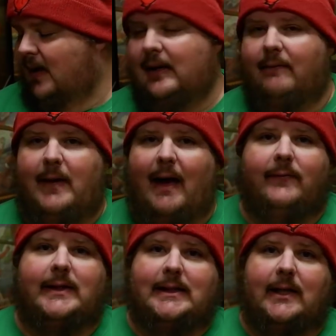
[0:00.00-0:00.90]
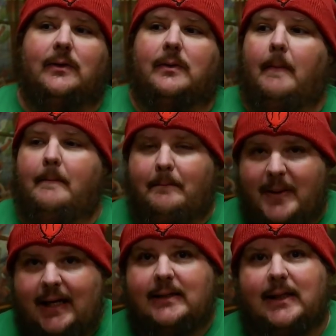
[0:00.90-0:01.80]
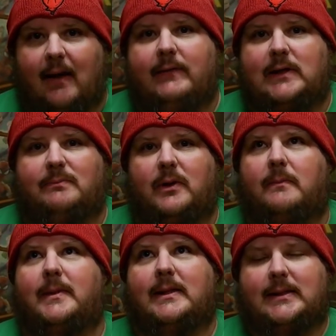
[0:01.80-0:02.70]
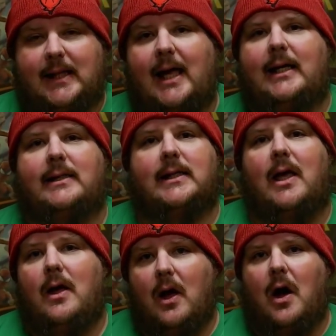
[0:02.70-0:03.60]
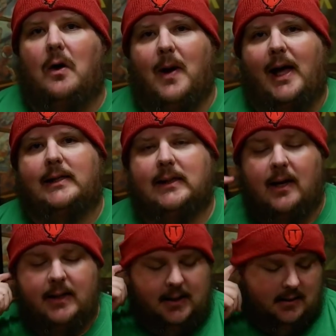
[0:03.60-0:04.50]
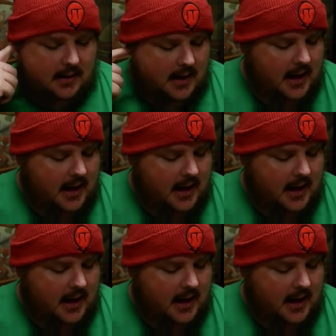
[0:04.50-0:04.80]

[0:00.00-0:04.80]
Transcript: I love every single piece of this book, but the settings are why it's on here.